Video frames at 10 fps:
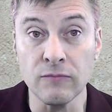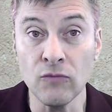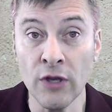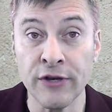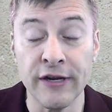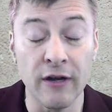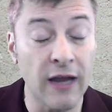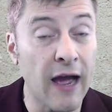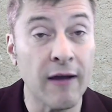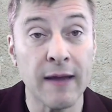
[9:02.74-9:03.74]
You need to
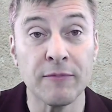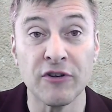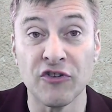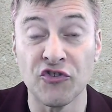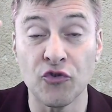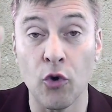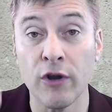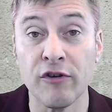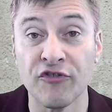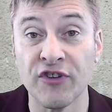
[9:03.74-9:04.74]
allow him to destroy
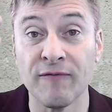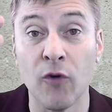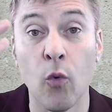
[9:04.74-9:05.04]
your sinful